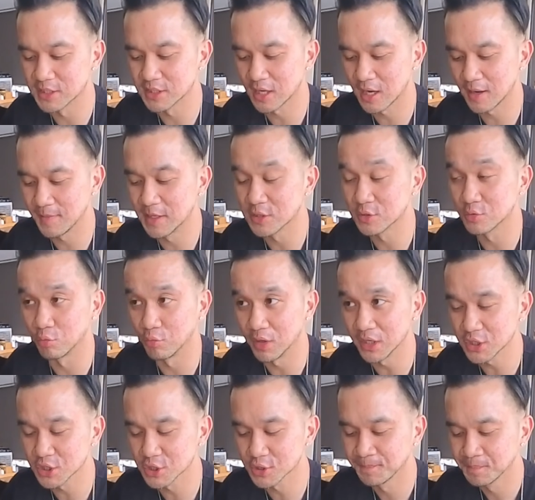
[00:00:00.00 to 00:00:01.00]
It's
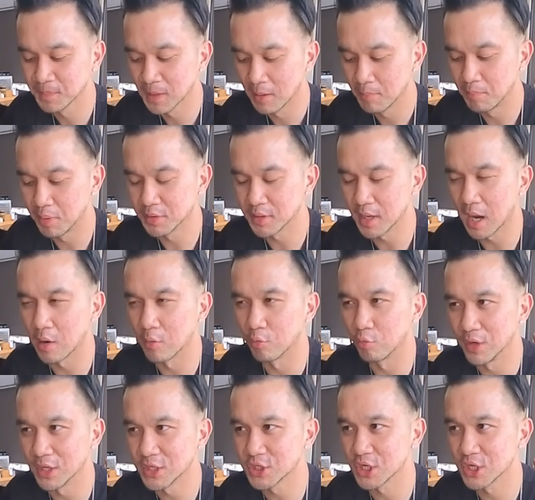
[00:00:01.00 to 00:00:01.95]
rich, but not